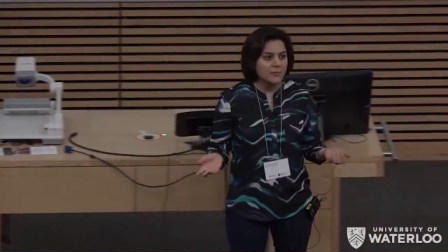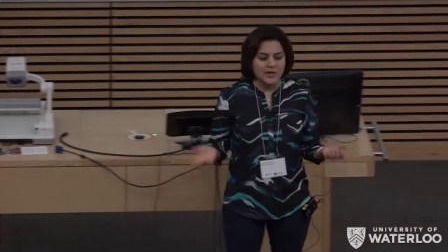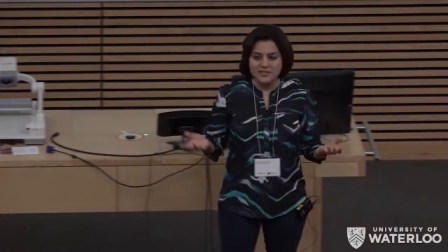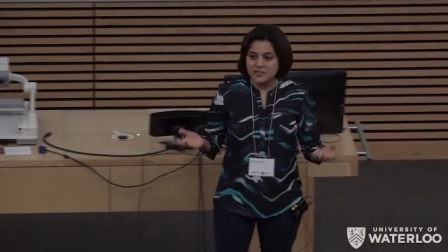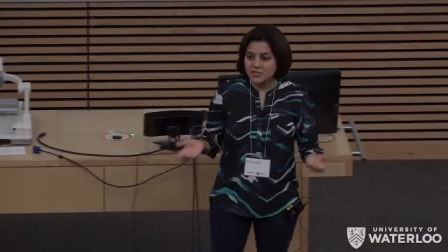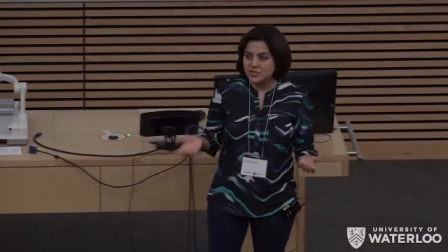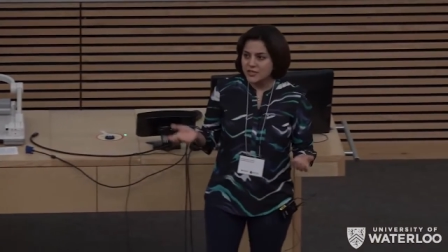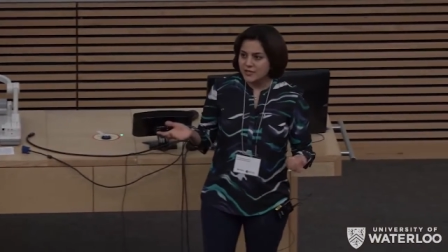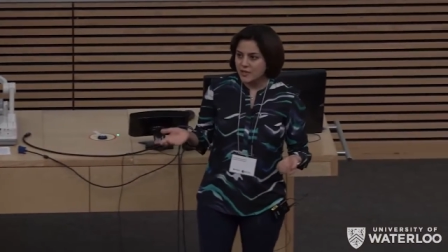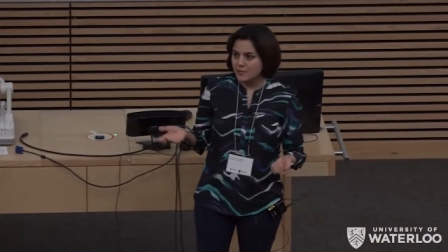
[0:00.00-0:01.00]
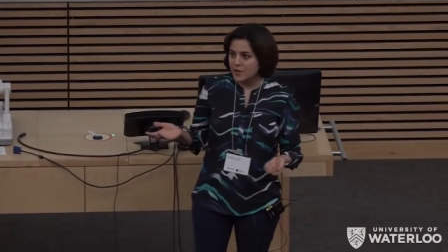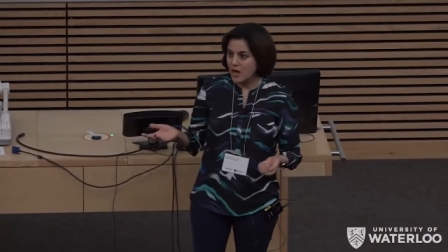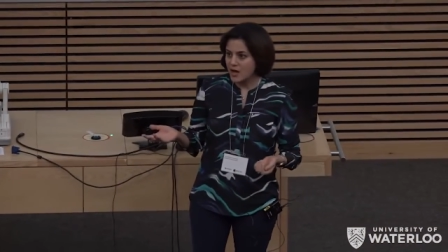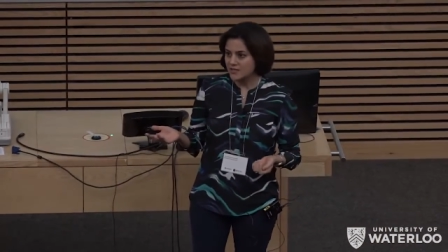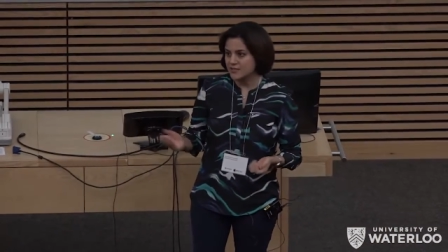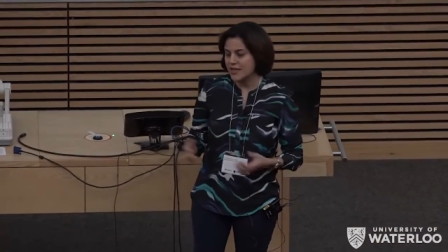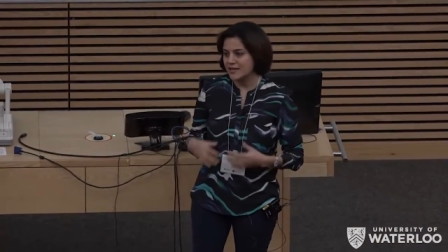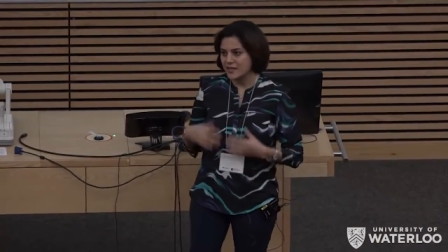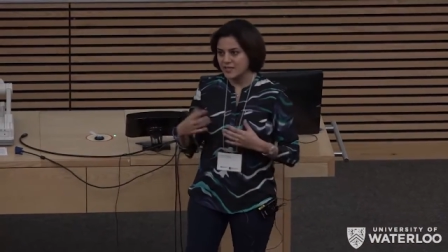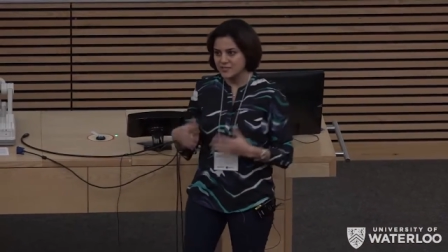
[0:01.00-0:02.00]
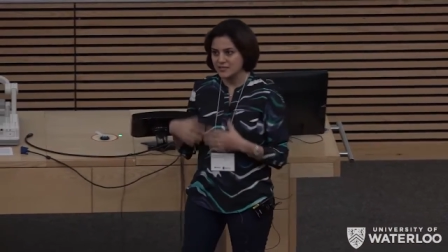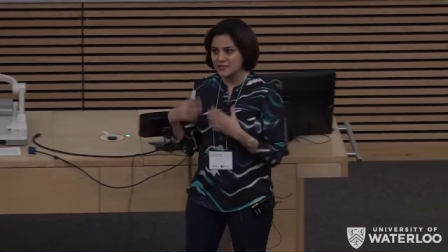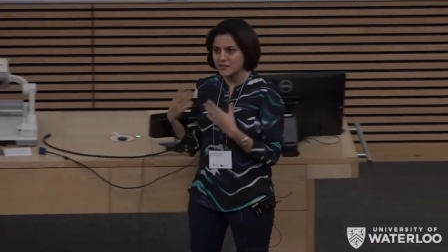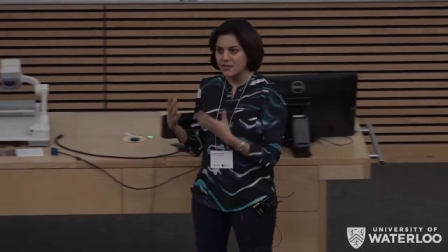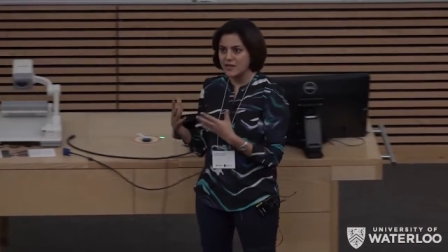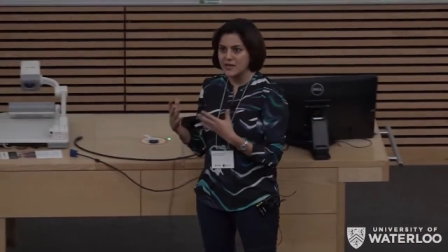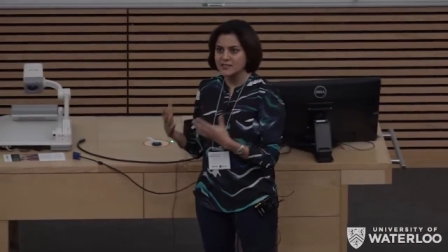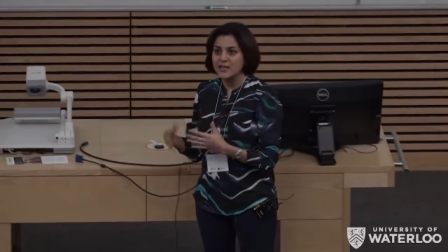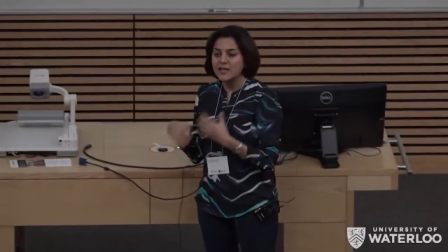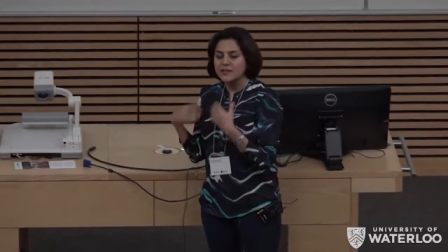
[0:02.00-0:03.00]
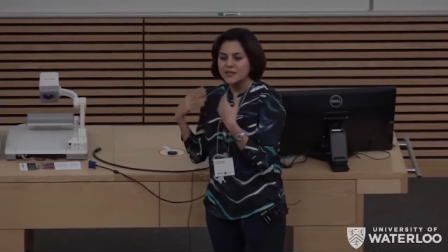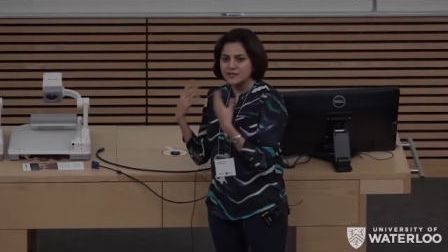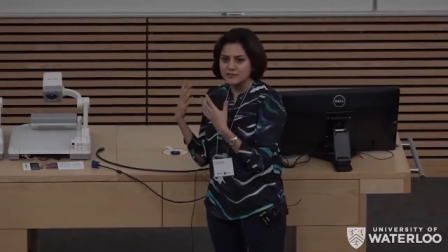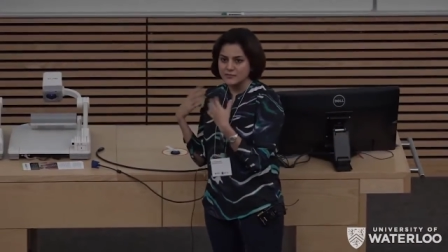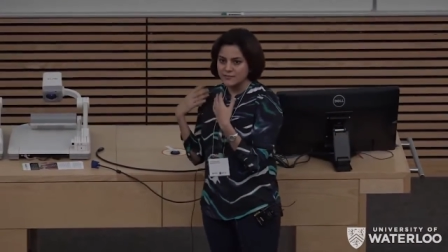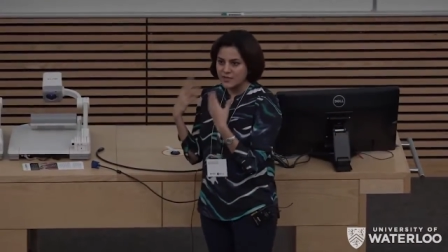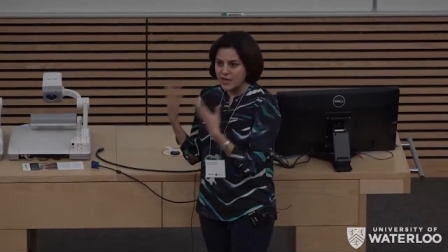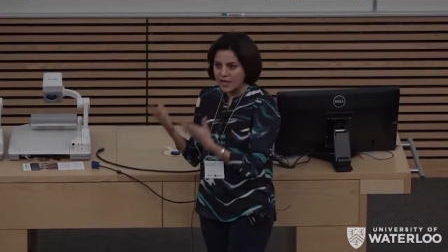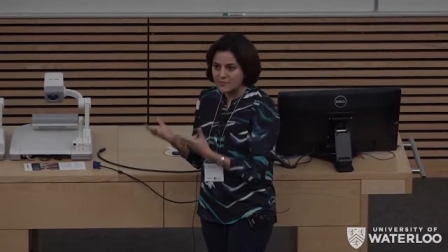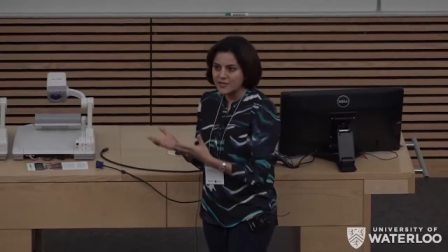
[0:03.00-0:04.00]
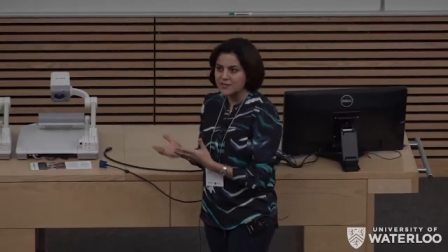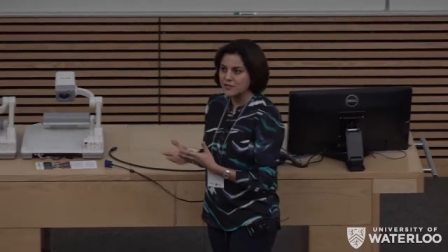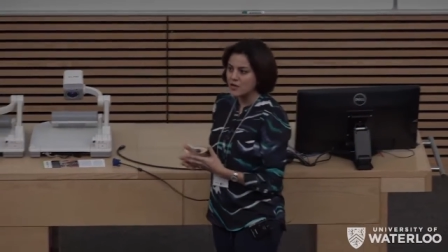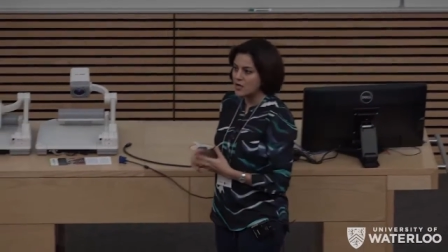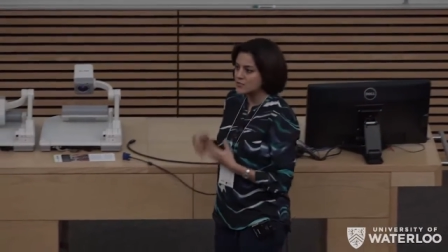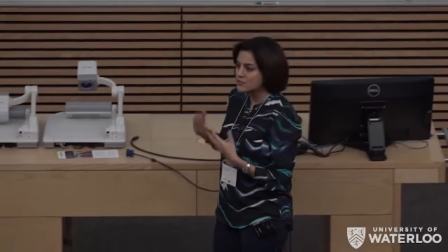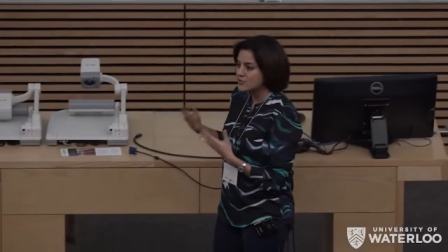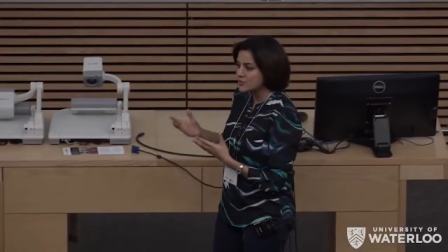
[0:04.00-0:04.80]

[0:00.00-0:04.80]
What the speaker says: by such cleanup costs and externalize their liability costs to the